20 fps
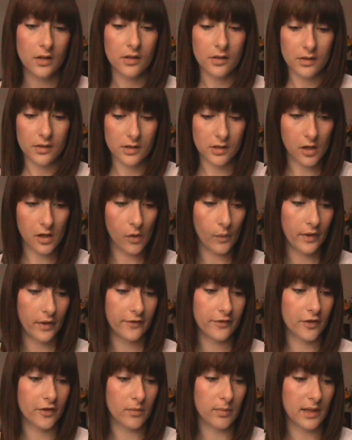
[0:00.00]
Scott went
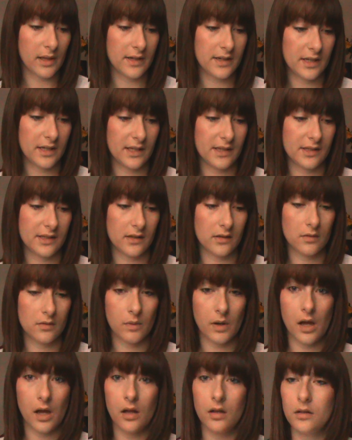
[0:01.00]
for a blood test as
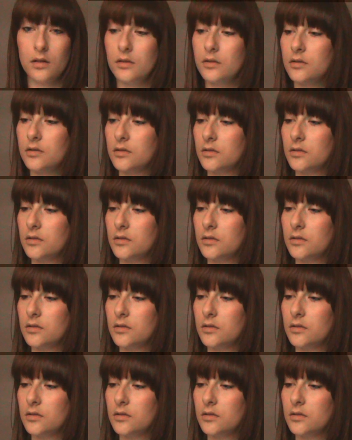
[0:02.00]
well.